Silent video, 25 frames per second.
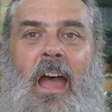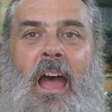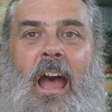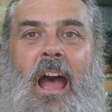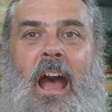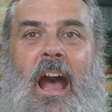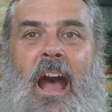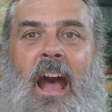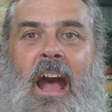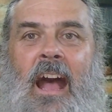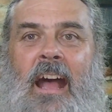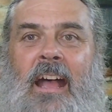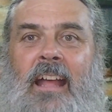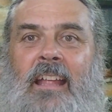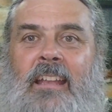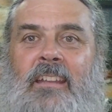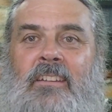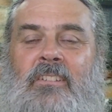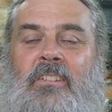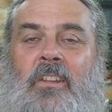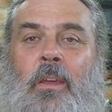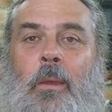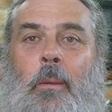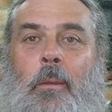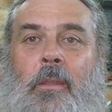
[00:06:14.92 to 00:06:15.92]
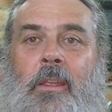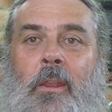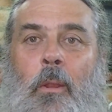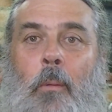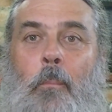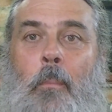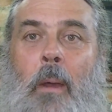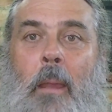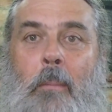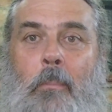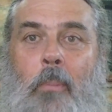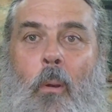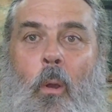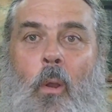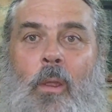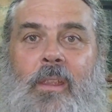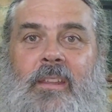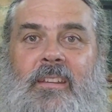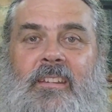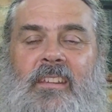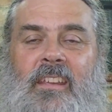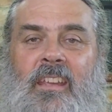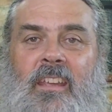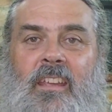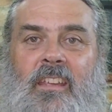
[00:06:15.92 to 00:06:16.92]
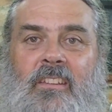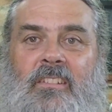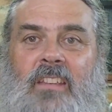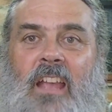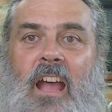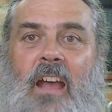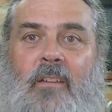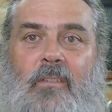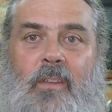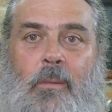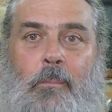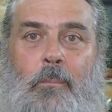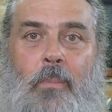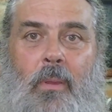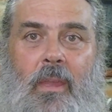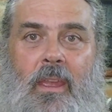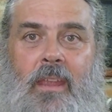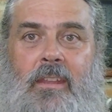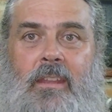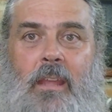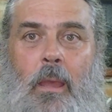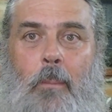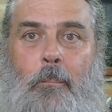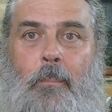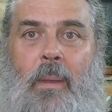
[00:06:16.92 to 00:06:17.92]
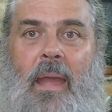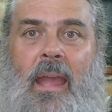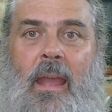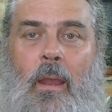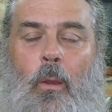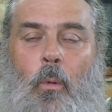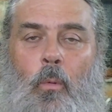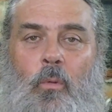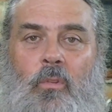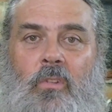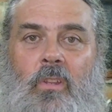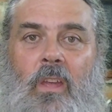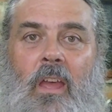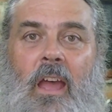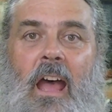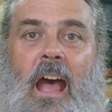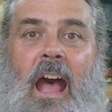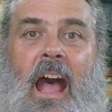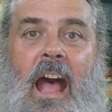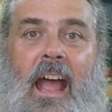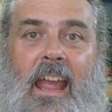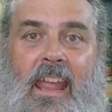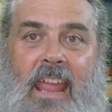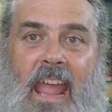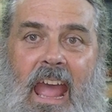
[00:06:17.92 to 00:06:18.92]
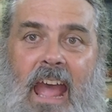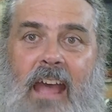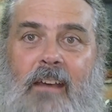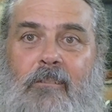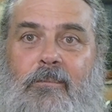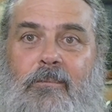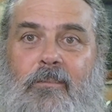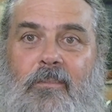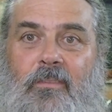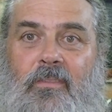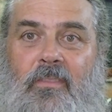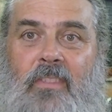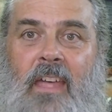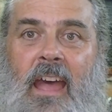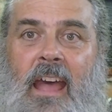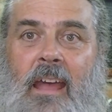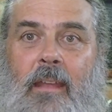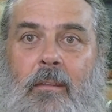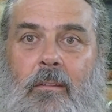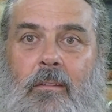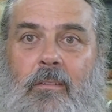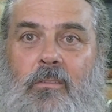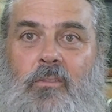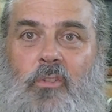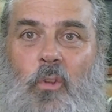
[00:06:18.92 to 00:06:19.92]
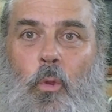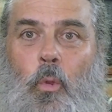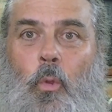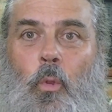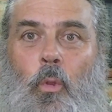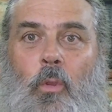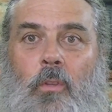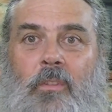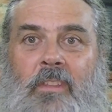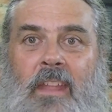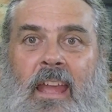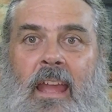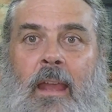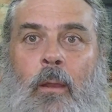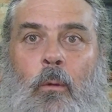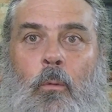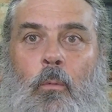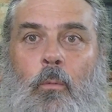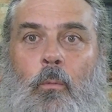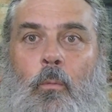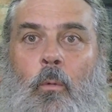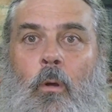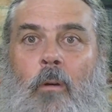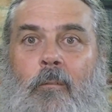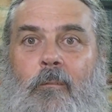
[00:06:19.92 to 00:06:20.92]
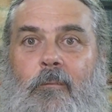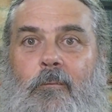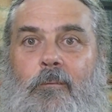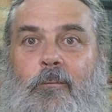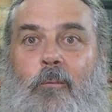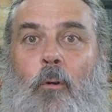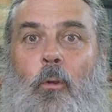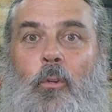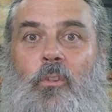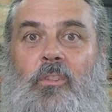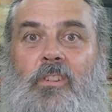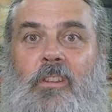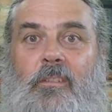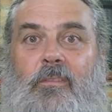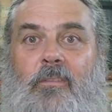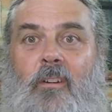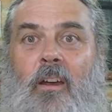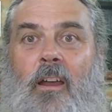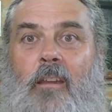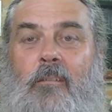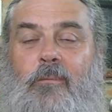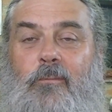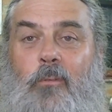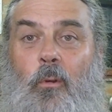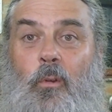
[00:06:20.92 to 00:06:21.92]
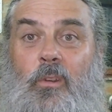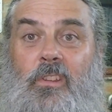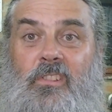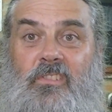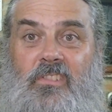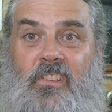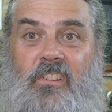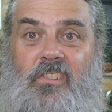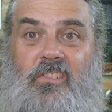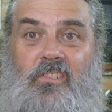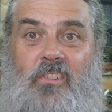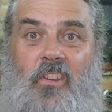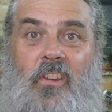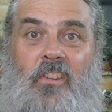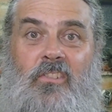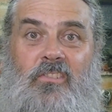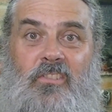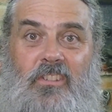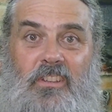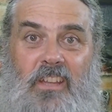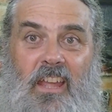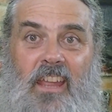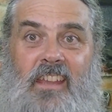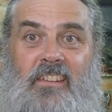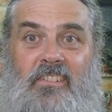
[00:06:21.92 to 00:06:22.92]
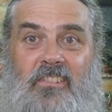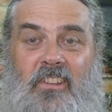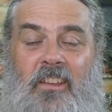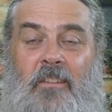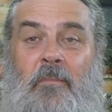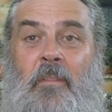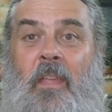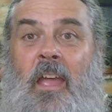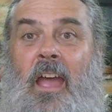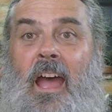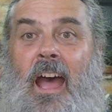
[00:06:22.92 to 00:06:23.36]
And, you know, my point is, having paid £1, I have that tool now, what, 45, 46 years later.